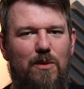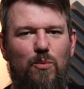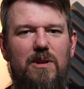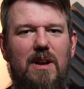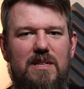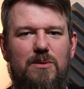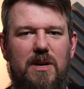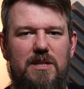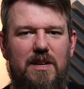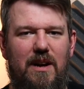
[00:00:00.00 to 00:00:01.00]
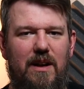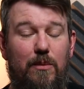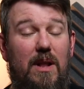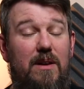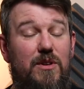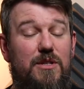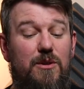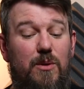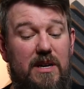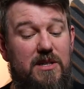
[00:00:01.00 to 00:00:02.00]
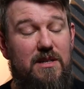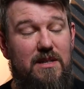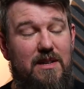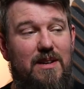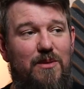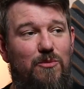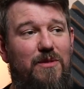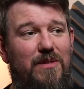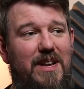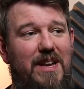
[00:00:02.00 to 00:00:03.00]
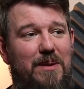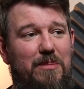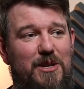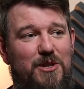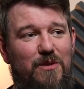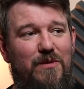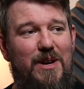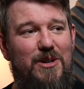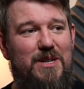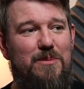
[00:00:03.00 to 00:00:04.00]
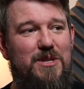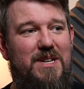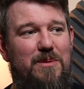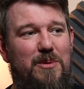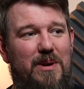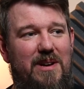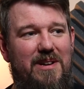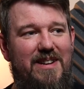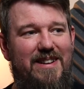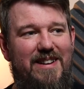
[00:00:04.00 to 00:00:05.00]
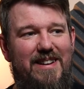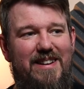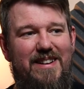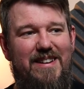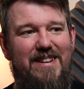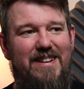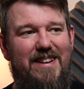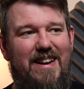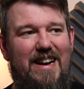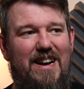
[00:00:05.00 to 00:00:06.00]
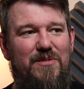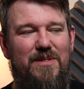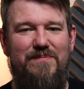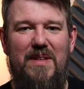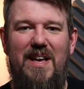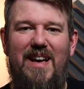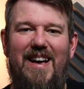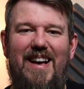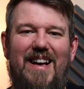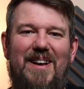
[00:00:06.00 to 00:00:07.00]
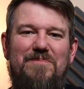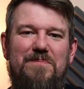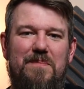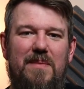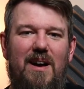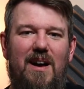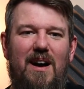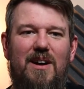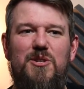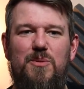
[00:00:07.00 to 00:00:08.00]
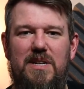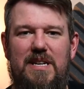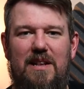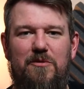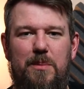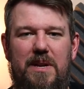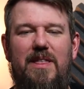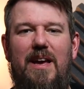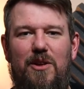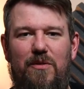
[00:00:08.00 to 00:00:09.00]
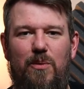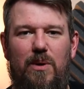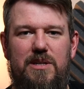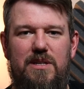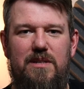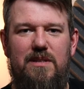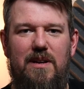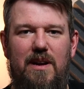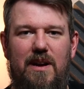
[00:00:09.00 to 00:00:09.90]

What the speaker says: One last question. I've got two questions. Roughly by show of fingers, how much time do I got? Half. I just want to tell everybody thank you for watching.